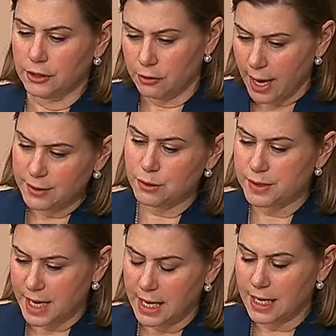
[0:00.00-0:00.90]
as you
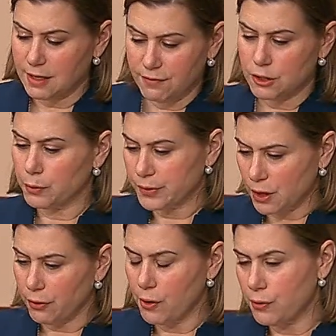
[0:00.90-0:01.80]
say, individuals,
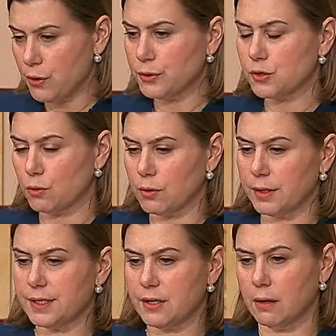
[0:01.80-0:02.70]
although those
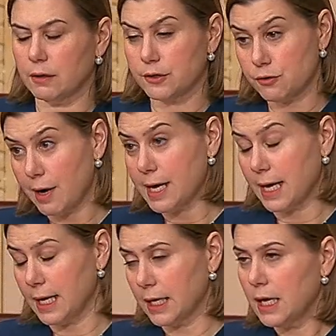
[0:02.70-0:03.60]
stories are
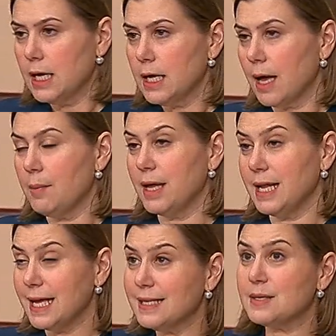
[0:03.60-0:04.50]
striking. It
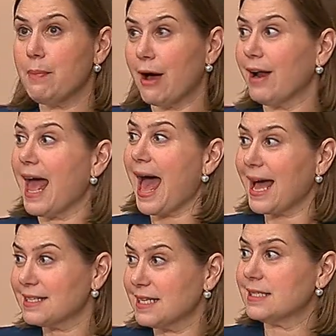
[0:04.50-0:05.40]
is about
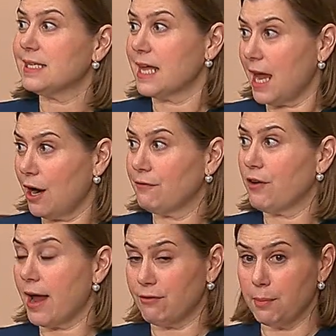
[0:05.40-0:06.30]
access to care for
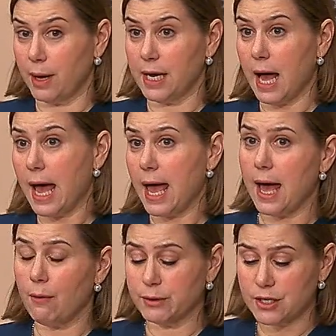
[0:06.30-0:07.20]
everybody. I
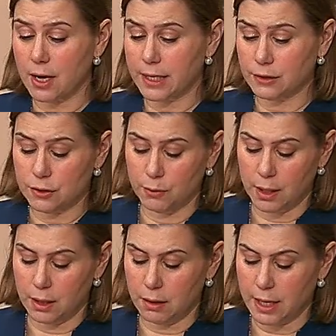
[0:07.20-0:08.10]
was talking to
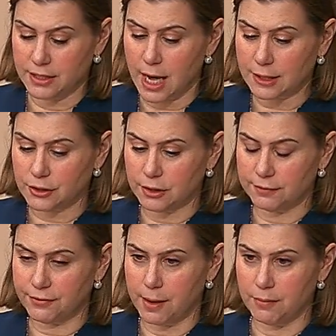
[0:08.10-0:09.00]
a doctor
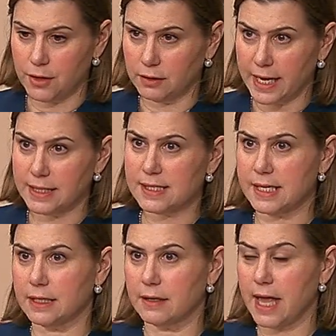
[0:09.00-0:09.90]
from the
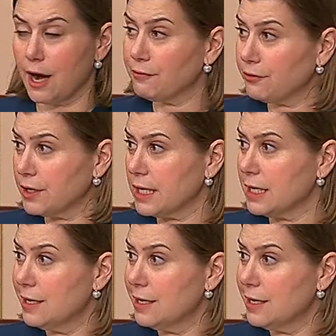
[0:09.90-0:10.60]
Lansing Carefree